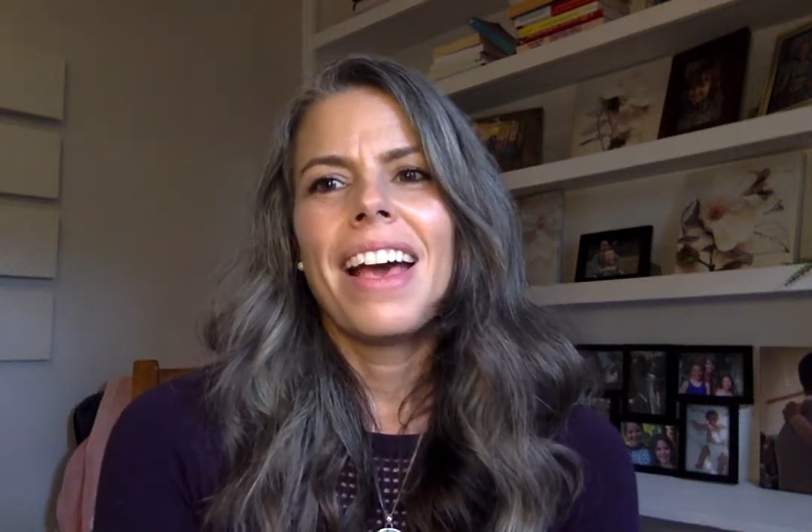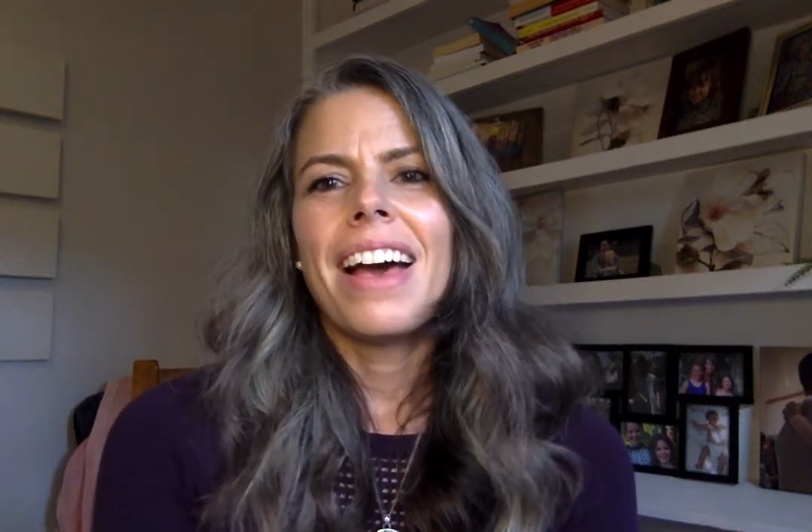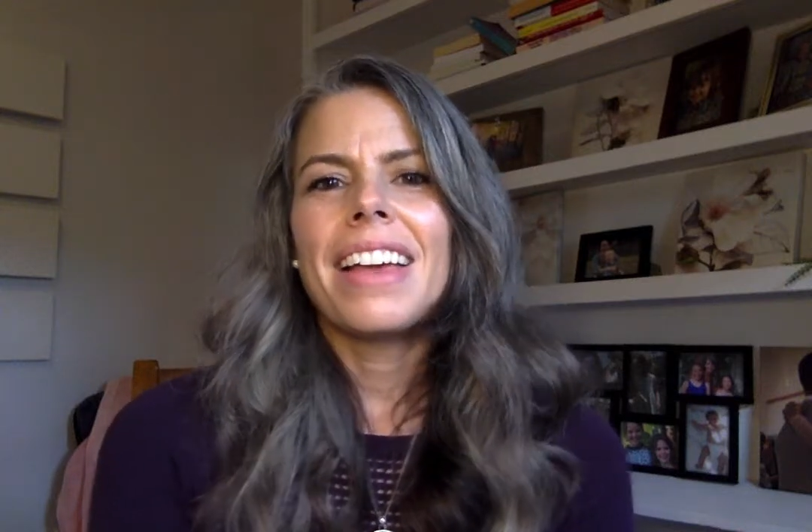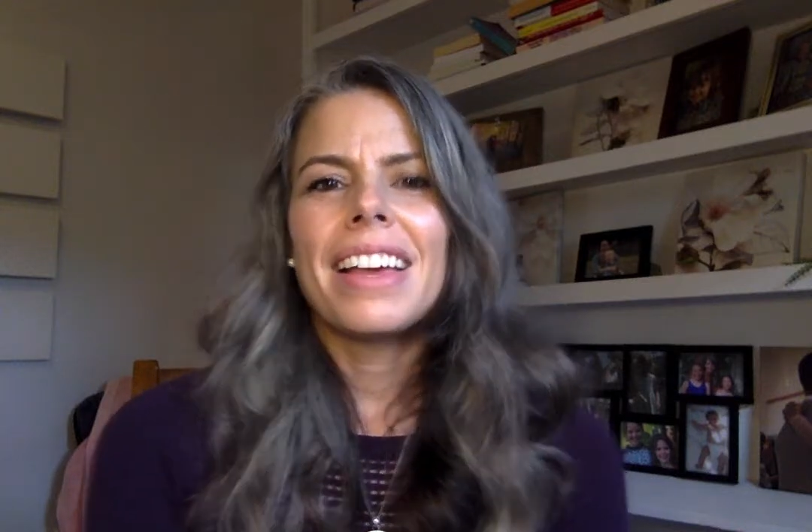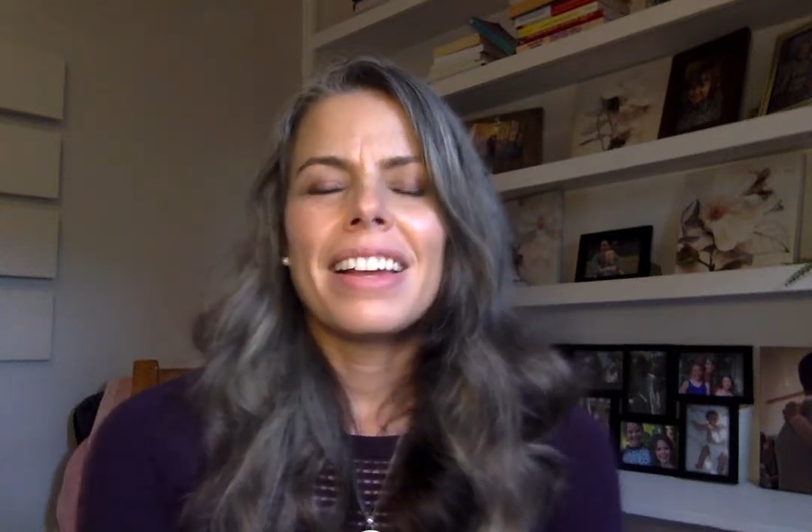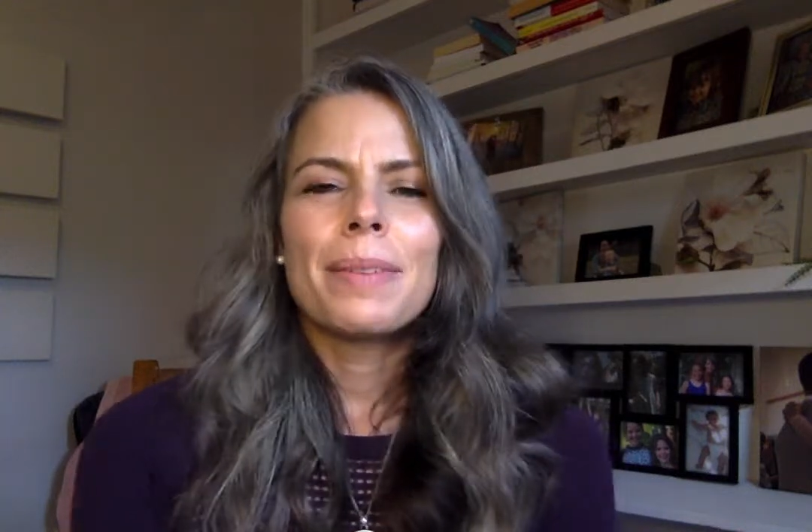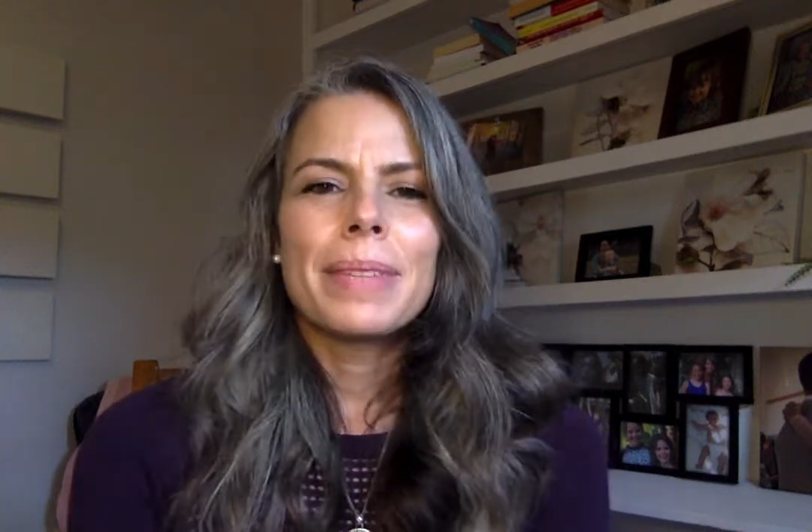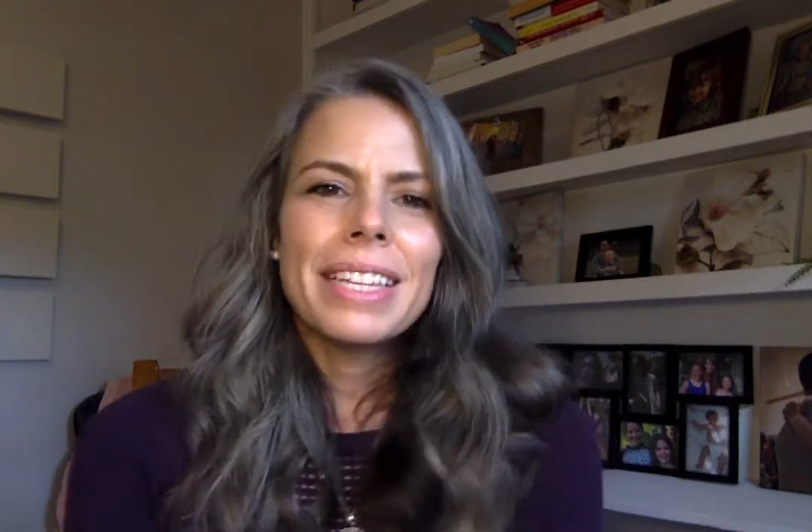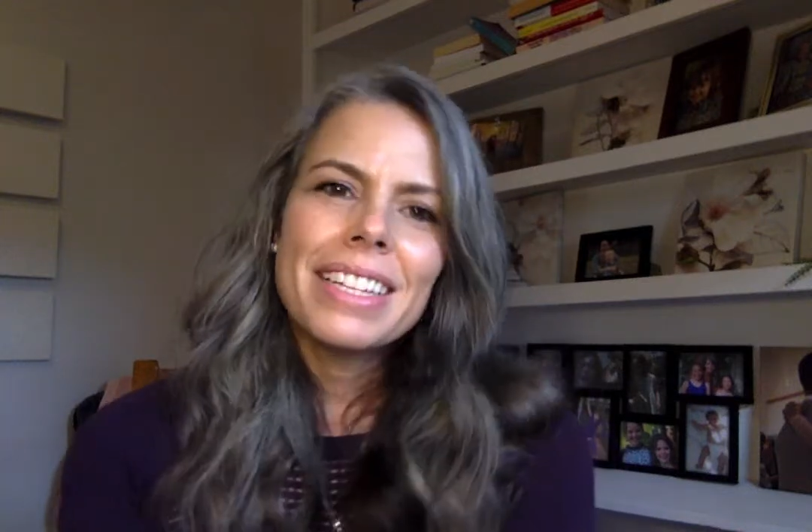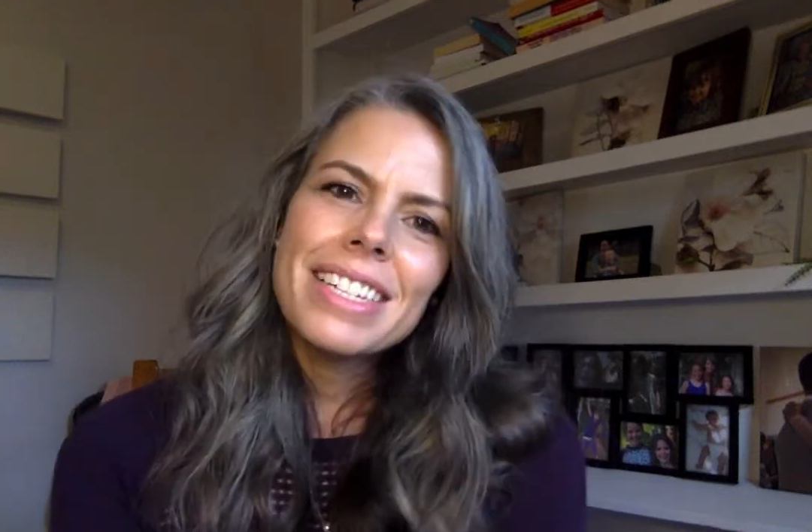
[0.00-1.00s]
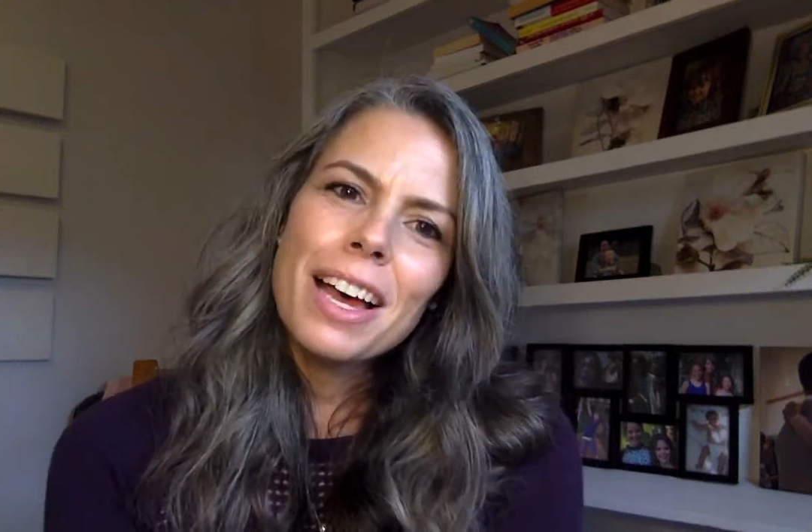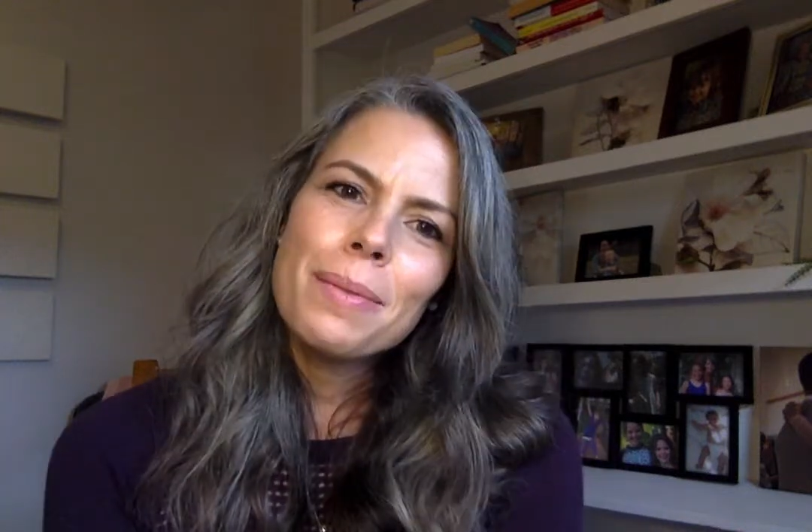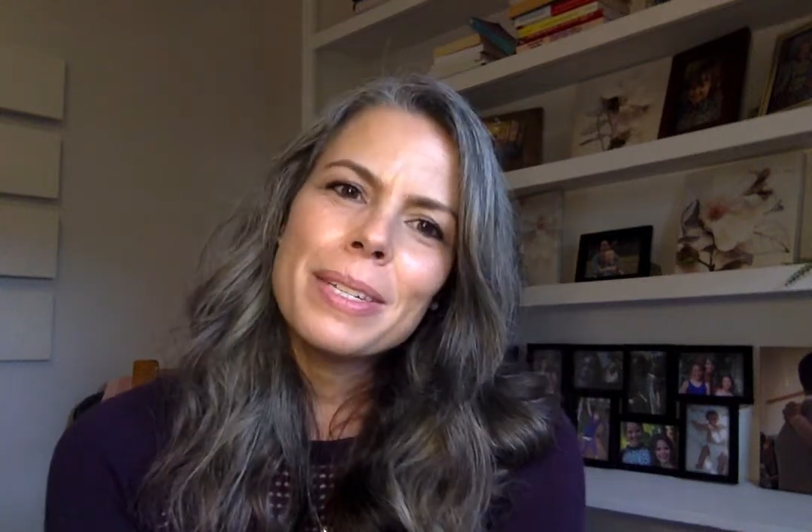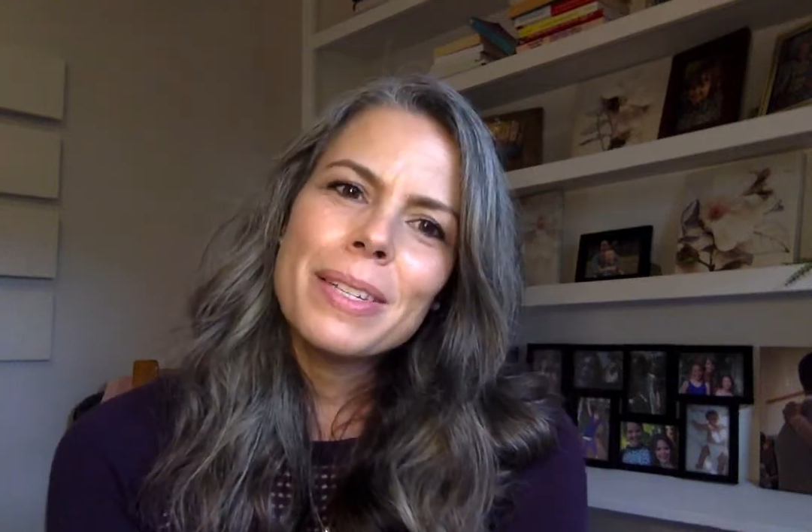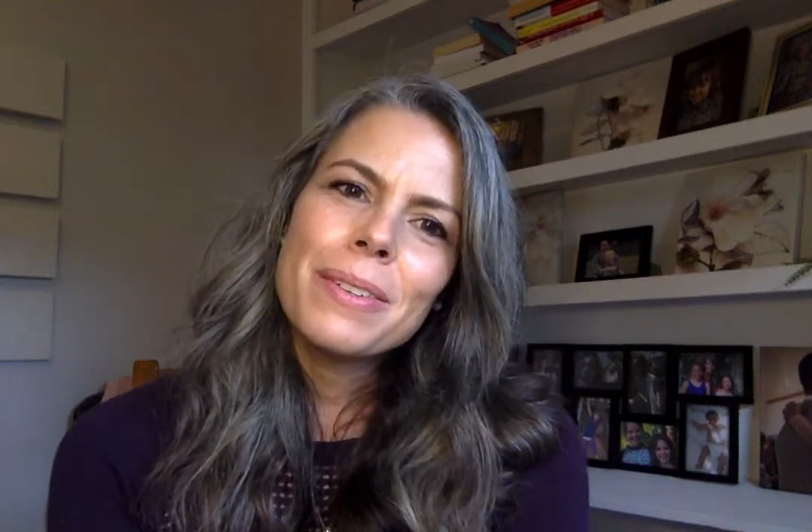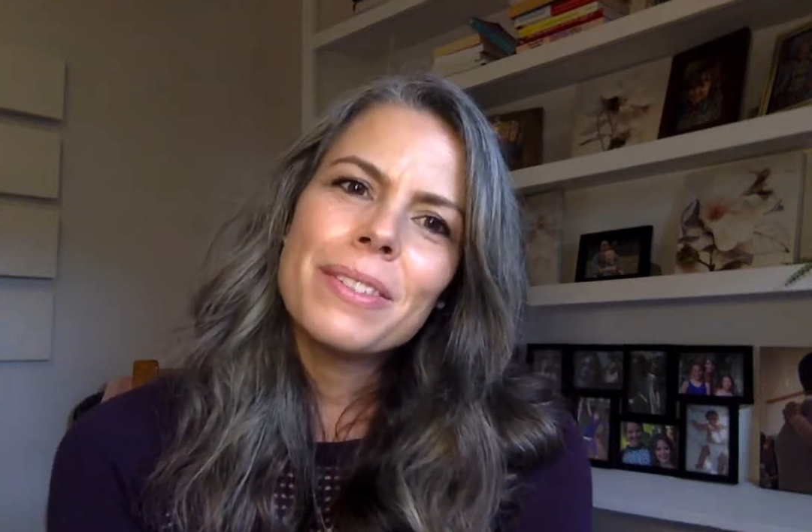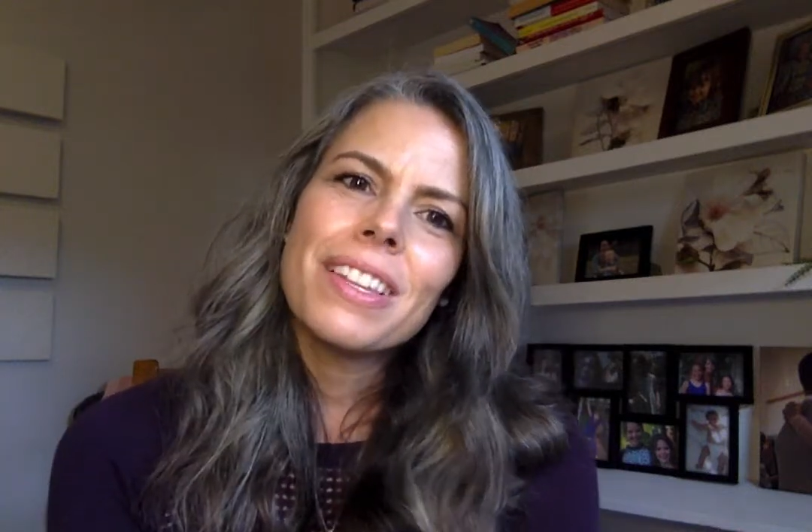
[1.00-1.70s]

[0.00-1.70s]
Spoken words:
Again, I'm Leila Thomasone,